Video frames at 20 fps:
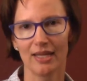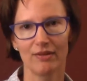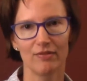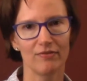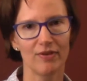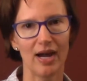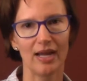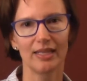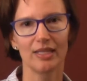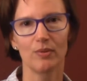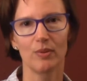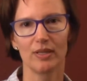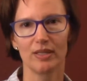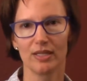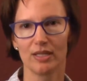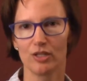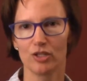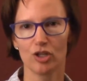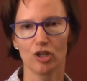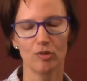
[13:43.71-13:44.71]
And finally one of
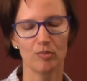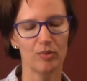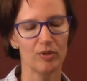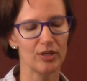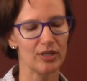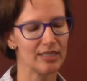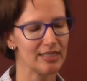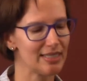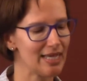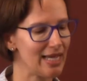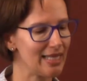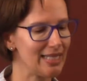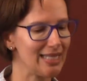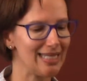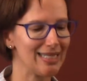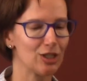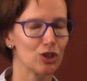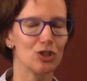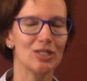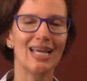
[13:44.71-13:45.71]
the interpreters said,
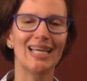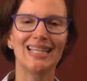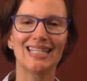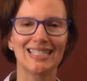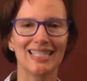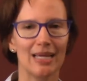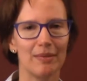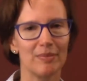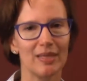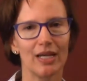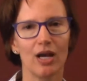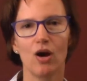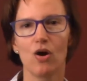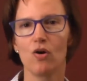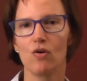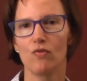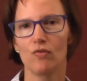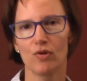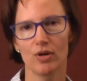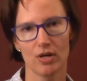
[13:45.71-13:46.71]
they're saying the same thing
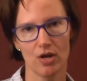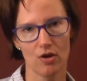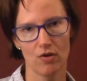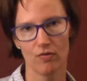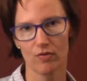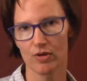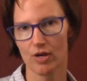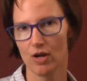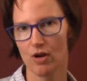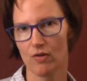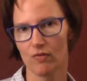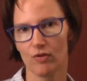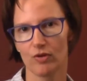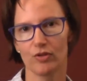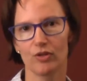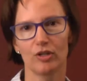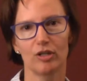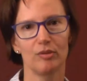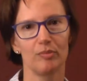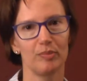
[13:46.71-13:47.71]
over and over and over.
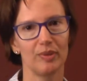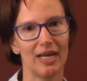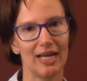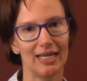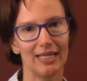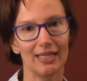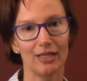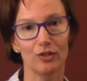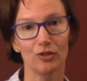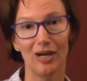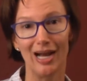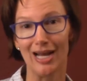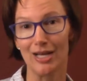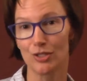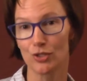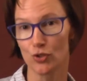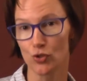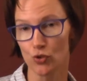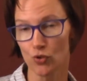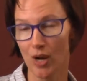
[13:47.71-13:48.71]
They're complaining that their
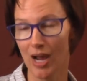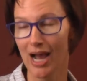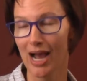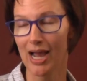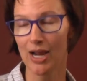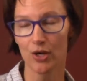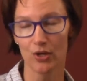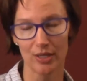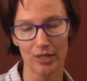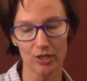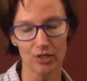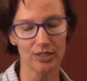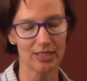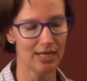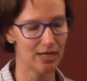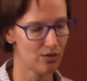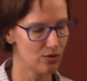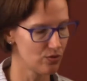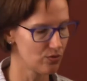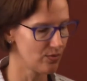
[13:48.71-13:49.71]
eyes are dry or
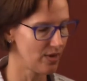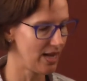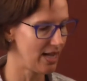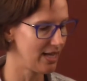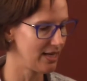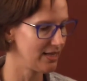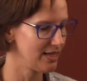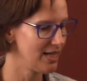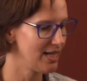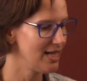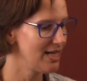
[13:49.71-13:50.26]
irritated or red.